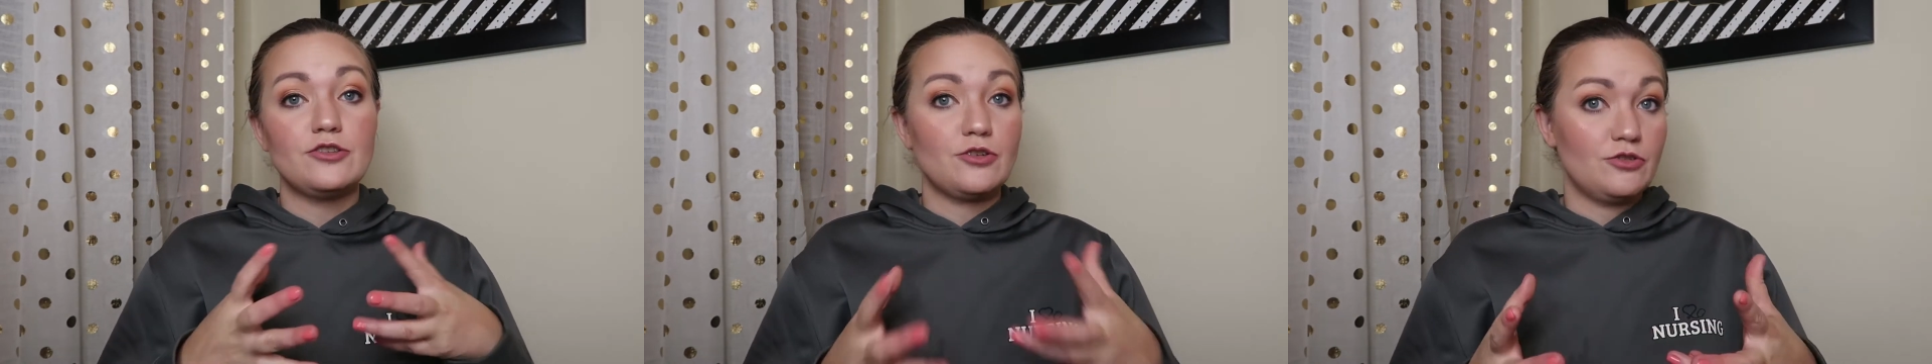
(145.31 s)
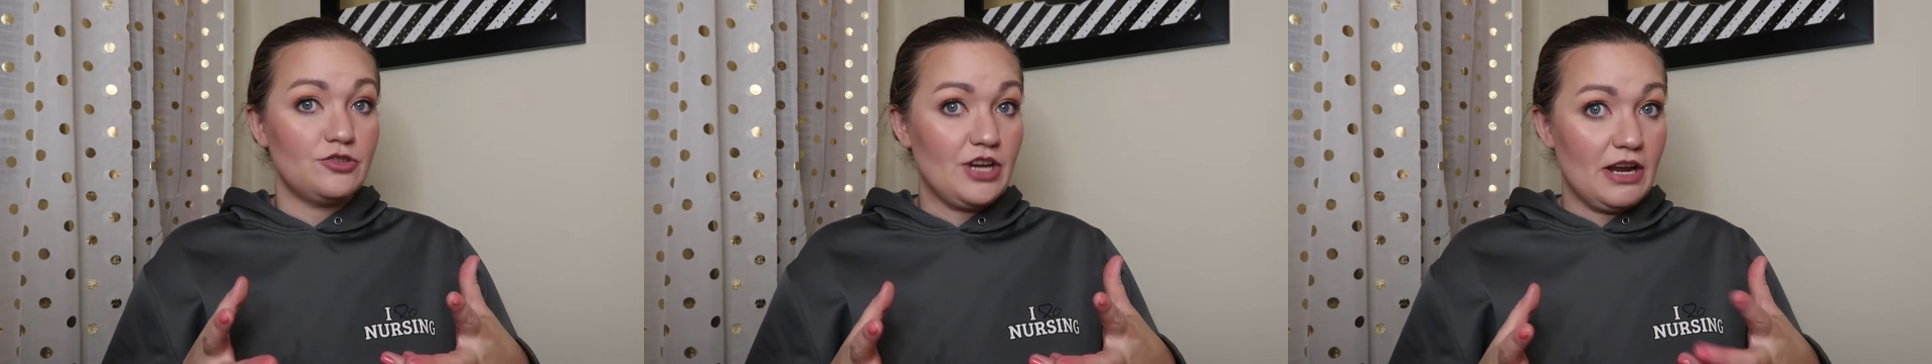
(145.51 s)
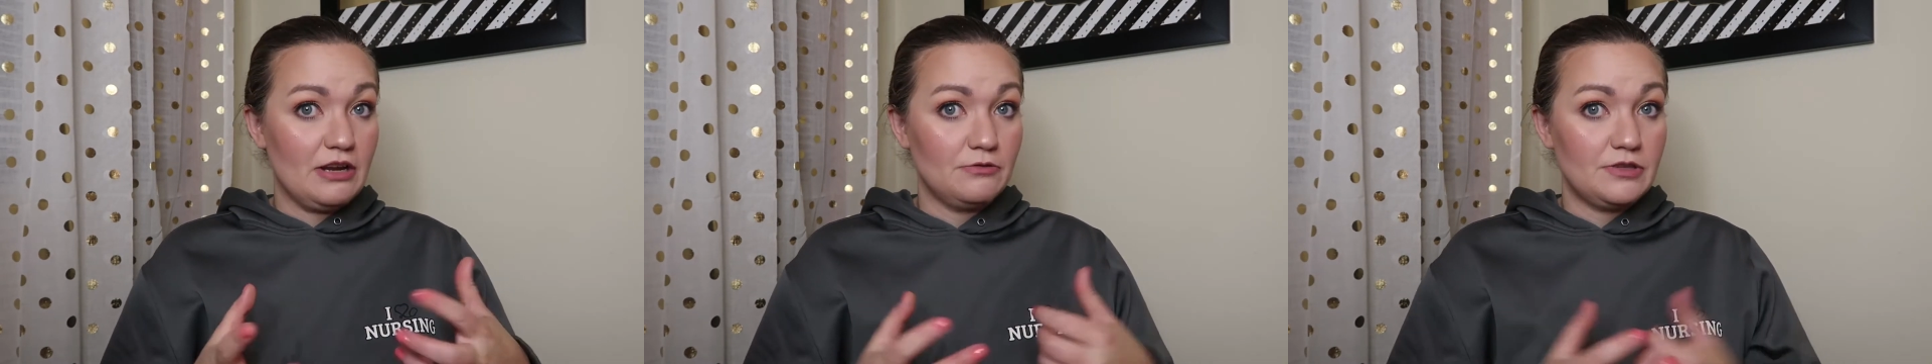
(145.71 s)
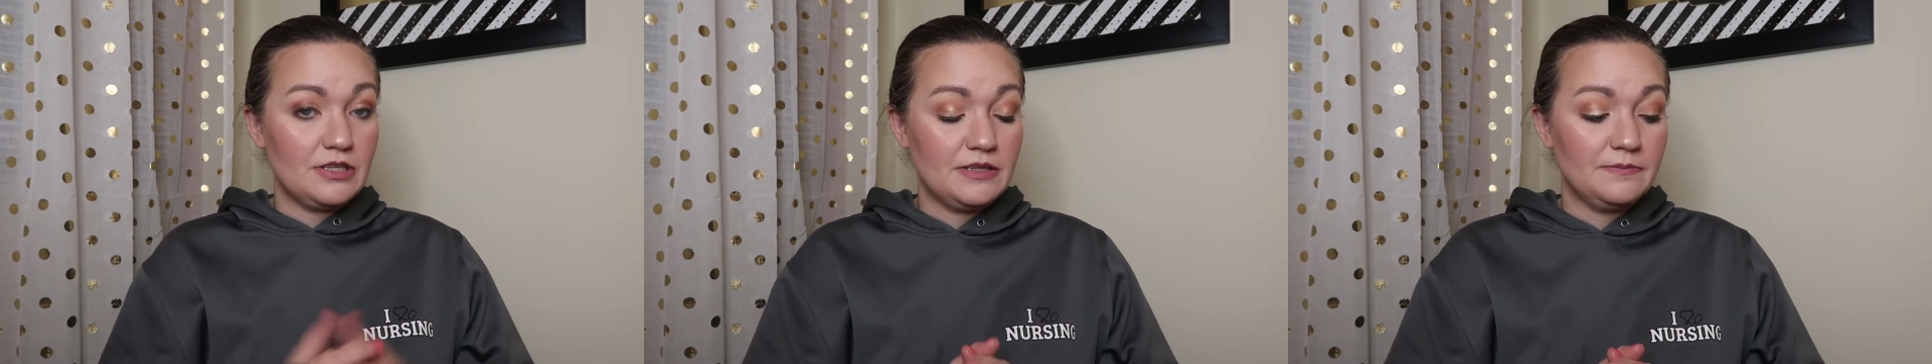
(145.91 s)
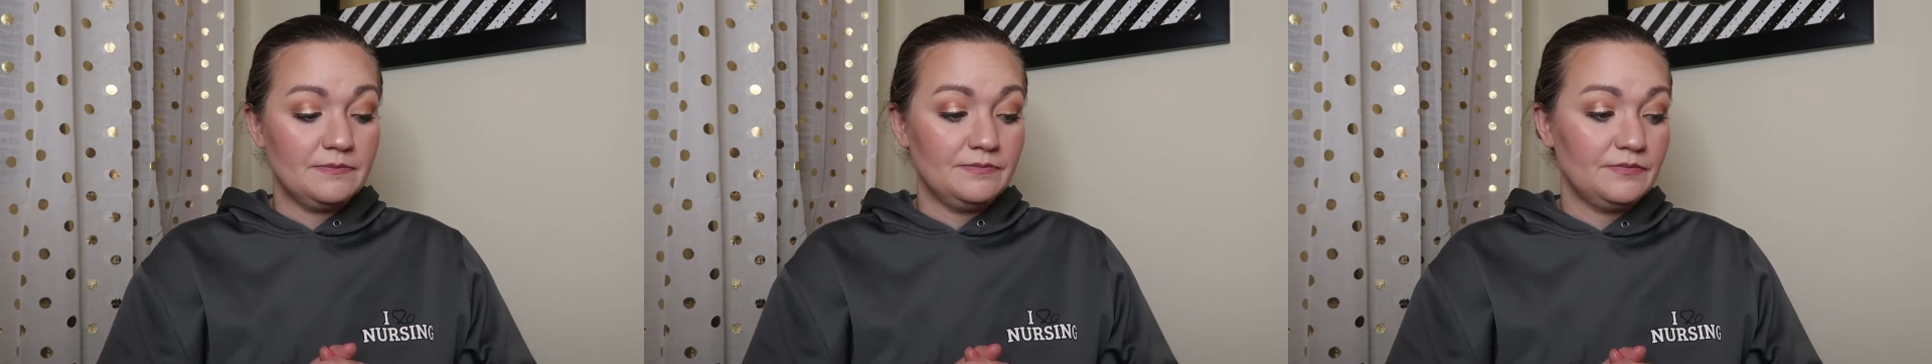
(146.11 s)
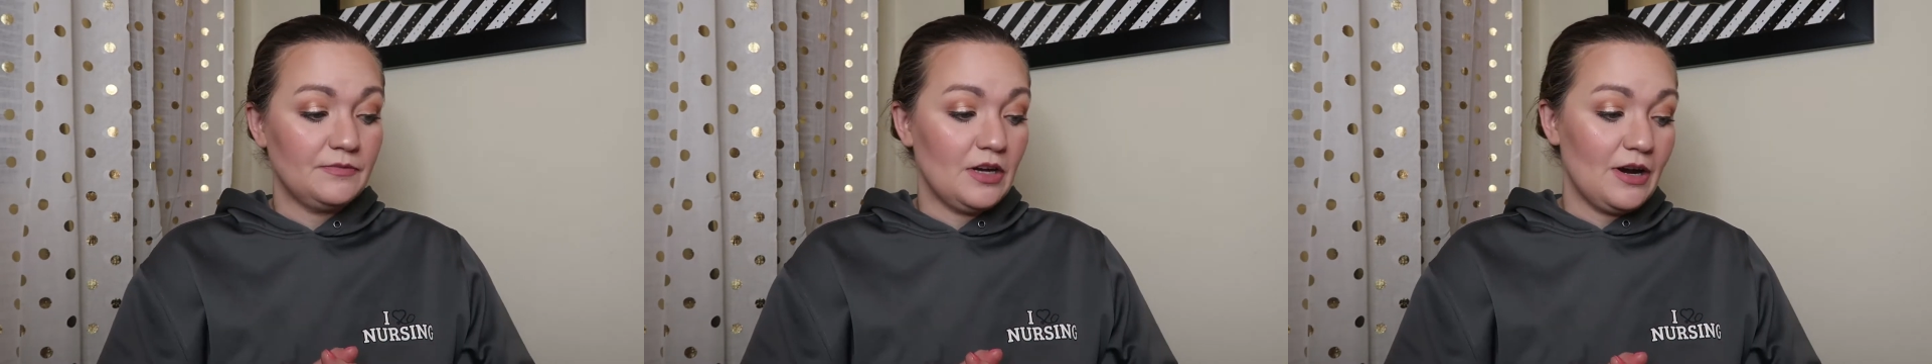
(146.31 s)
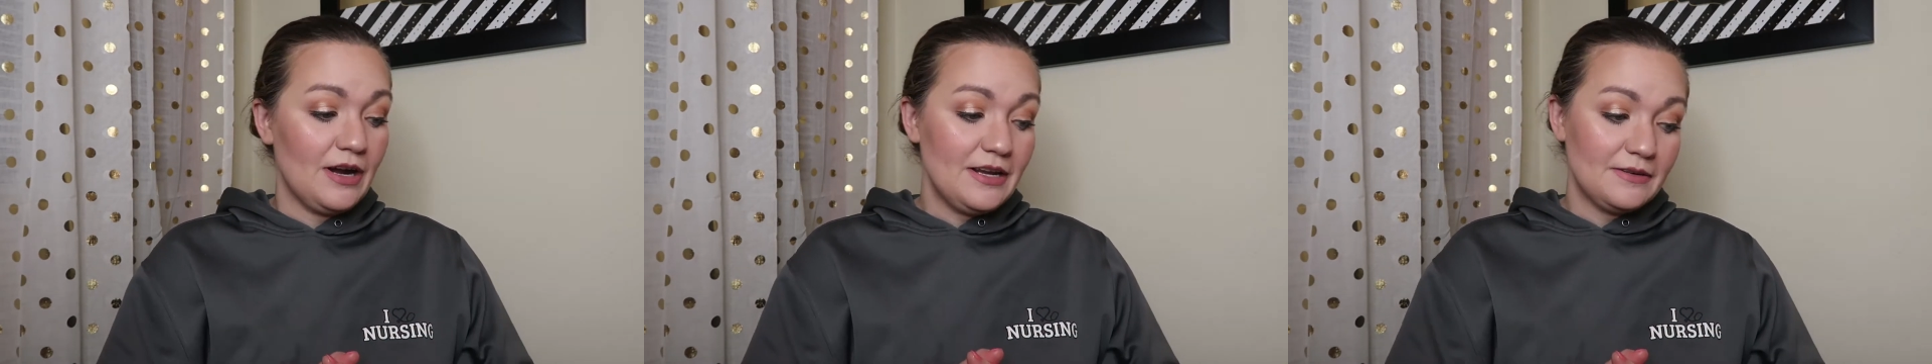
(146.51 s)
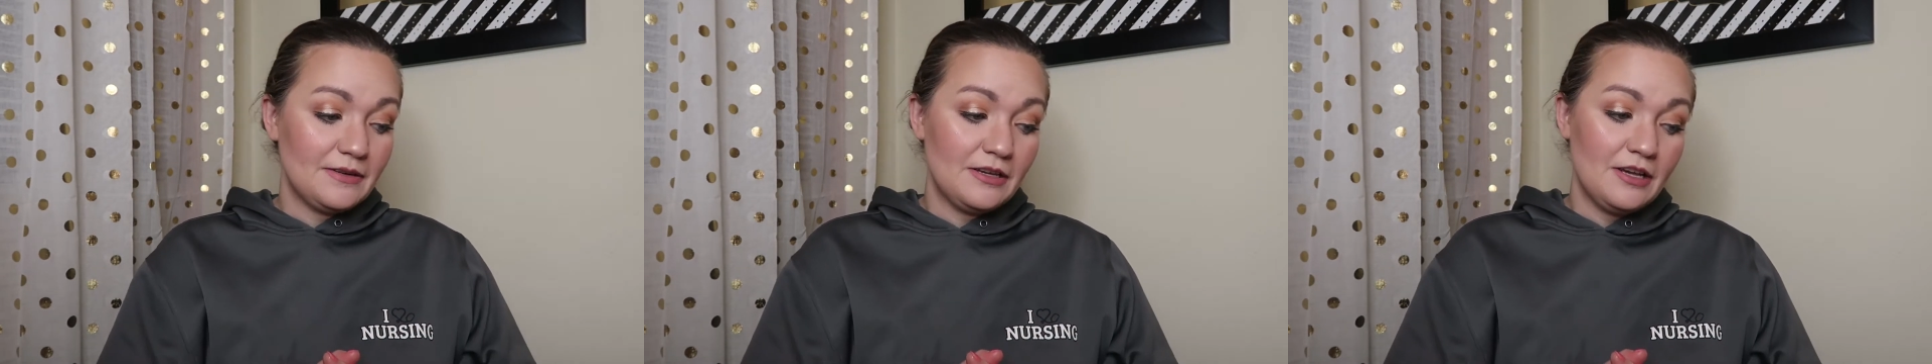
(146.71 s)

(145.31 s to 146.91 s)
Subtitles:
certain shadows. All right,